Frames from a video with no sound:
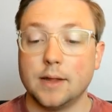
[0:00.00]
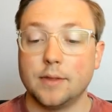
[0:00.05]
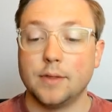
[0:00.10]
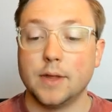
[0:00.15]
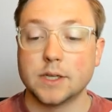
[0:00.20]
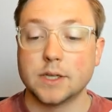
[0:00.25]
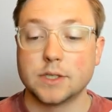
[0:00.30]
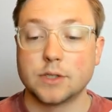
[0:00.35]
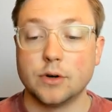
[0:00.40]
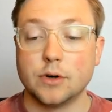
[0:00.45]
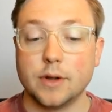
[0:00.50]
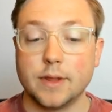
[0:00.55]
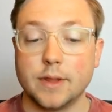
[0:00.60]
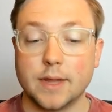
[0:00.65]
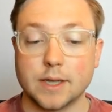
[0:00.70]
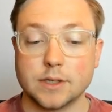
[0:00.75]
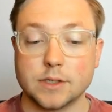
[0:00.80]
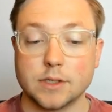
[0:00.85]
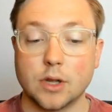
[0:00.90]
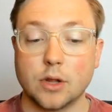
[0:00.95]
Thus,
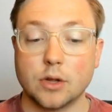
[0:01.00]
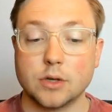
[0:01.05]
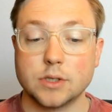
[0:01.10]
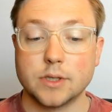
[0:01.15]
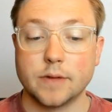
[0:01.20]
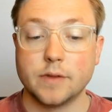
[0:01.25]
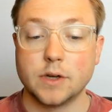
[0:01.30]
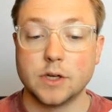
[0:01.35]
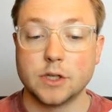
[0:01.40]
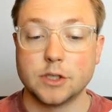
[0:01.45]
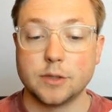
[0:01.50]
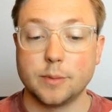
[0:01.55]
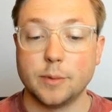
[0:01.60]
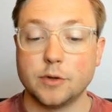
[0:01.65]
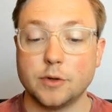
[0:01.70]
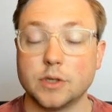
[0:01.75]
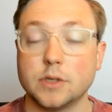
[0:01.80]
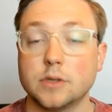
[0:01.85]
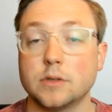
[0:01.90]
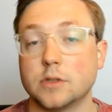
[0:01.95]
$30,000 of the
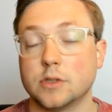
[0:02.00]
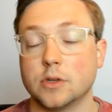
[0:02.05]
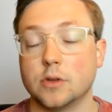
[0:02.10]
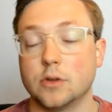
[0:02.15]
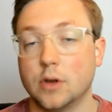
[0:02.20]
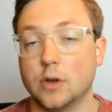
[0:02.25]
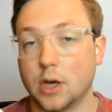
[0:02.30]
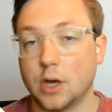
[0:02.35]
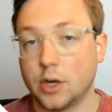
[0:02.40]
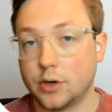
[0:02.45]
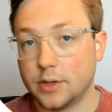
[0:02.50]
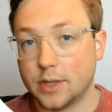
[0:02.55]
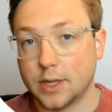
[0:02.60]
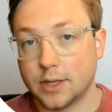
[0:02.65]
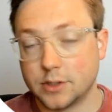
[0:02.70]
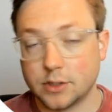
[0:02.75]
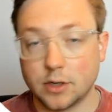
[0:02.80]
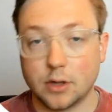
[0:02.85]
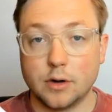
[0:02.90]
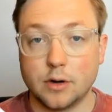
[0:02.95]
distribution, so the
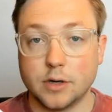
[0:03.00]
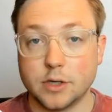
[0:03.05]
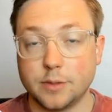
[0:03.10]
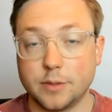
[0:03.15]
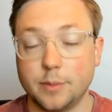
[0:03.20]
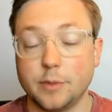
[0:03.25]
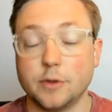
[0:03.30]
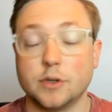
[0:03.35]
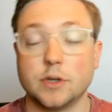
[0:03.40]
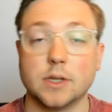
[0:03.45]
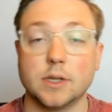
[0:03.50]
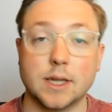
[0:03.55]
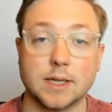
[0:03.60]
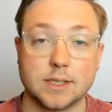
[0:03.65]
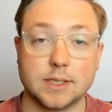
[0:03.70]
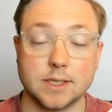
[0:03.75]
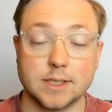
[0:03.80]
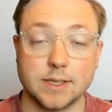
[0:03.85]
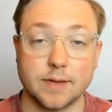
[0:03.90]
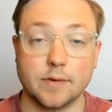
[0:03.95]
$100,000 distribution less
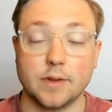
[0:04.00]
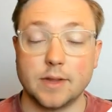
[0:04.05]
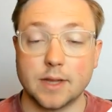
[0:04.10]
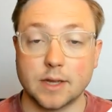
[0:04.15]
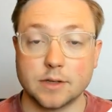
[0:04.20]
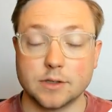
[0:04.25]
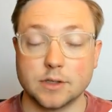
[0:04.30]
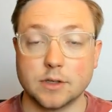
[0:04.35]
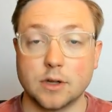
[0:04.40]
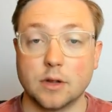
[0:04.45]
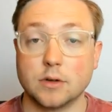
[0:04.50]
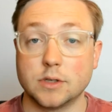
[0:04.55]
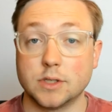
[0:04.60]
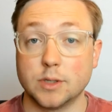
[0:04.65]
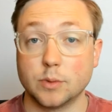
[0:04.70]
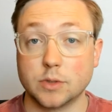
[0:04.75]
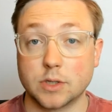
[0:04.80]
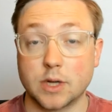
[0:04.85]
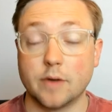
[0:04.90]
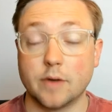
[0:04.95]
the $70,000
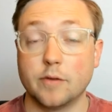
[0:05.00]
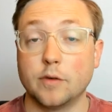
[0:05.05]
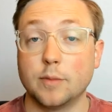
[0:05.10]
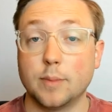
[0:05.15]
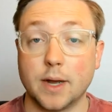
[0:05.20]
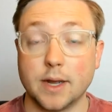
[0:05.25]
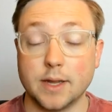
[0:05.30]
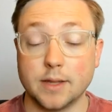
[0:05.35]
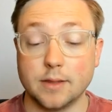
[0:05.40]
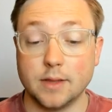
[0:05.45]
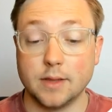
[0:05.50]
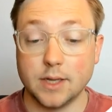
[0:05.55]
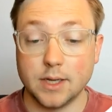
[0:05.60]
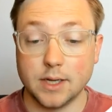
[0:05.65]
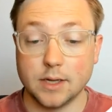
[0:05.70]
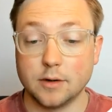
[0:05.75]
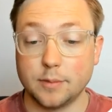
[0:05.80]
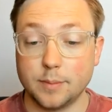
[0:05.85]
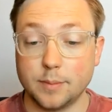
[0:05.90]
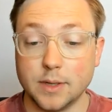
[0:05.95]
that was covered by the
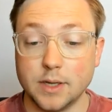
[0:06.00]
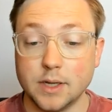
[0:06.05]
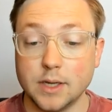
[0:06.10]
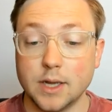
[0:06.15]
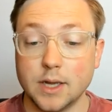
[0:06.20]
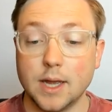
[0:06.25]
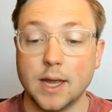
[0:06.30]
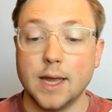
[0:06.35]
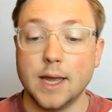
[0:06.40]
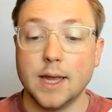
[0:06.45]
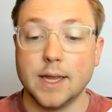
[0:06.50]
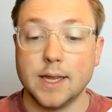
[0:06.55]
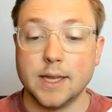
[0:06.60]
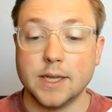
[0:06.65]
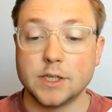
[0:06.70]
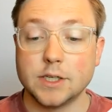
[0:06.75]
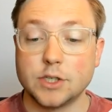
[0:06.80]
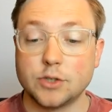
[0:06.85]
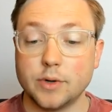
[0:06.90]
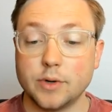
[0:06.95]
E&P,
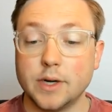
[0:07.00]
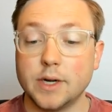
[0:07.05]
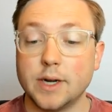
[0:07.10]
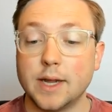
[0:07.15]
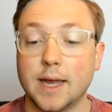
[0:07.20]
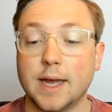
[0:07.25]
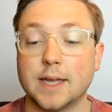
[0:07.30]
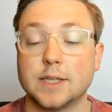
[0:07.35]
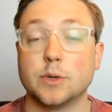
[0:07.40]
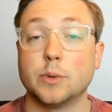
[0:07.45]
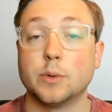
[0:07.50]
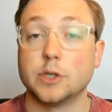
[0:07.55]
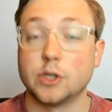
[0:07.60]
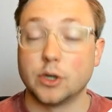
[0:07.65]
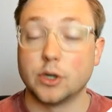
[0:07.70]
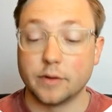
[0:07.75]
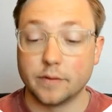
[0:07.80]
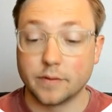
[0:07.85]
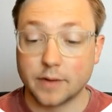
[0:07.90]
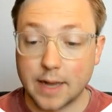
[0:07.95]
is treated as a
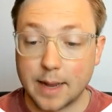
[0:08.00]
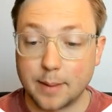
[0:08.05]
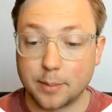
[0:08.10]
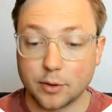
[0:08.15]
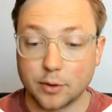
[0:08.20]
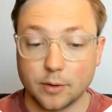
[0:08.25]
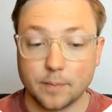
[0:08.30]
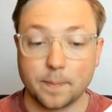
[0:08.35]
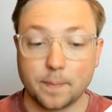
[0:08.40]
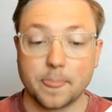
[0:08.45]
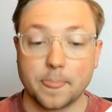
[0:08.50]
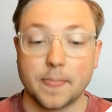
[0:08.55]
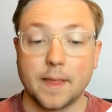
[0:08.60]
return of capital.